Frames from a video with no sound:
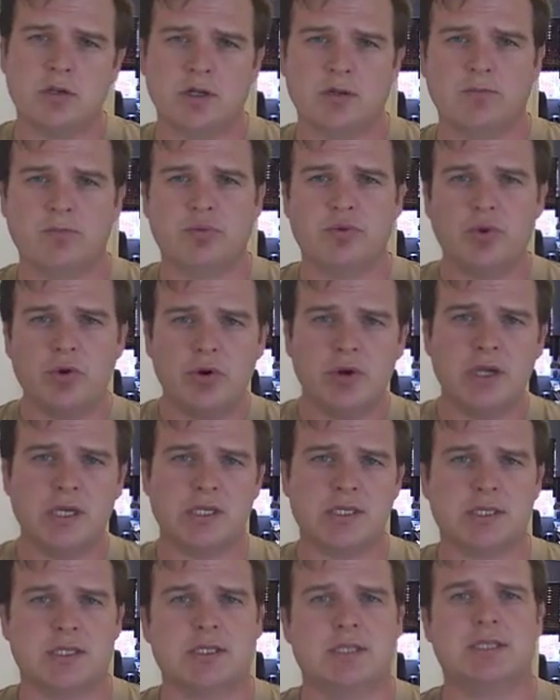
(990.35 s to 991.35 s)
and
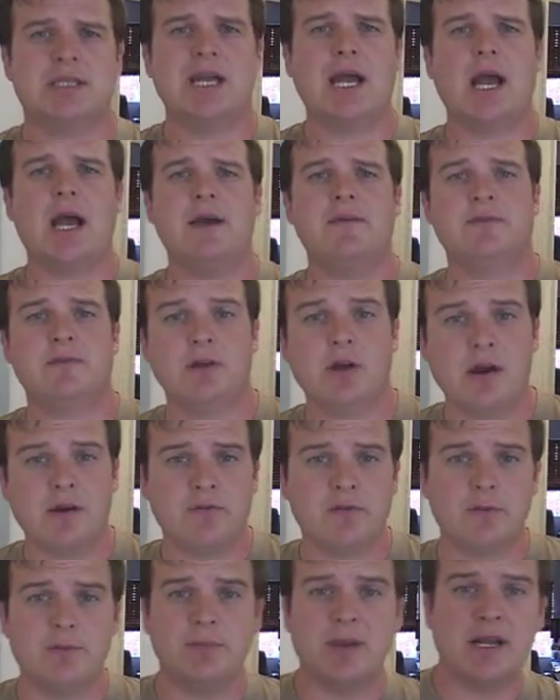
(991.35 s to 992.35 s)
employees and staff, and
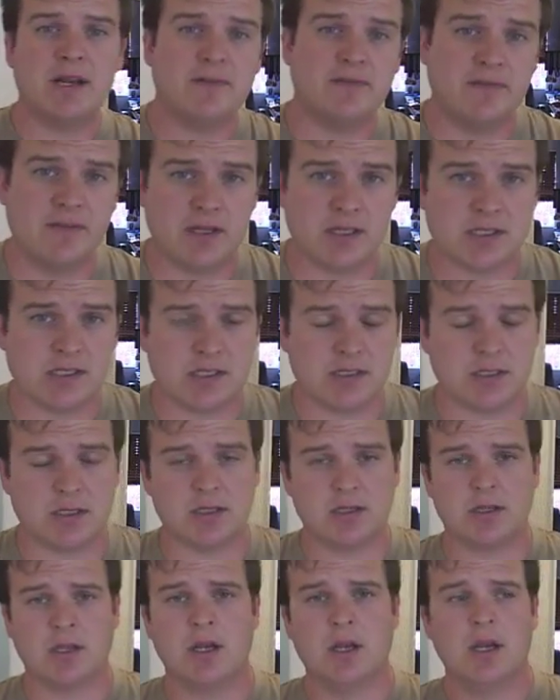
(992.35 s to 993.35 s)
offer benefits, and
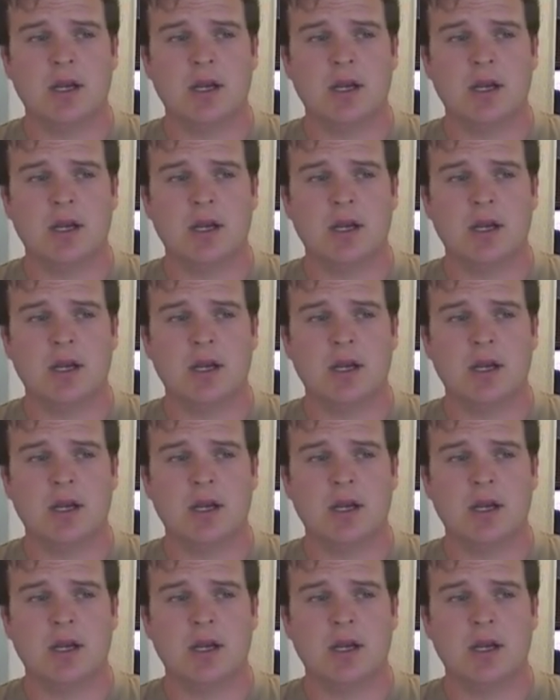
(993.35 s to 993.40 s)
then,